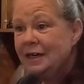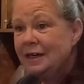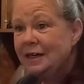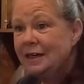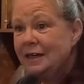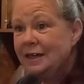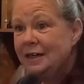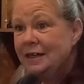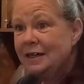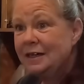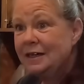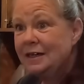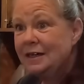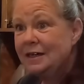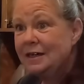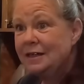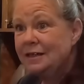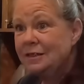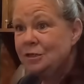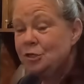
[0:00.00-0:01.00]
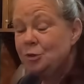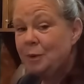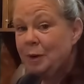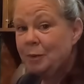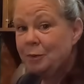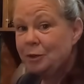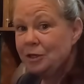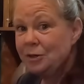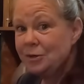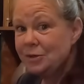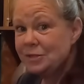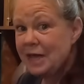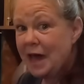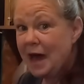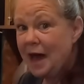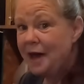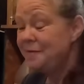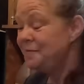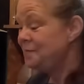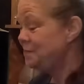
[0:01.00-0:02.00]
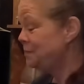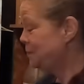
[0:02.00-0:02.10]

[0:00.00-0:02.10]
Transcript: And to be able to use that,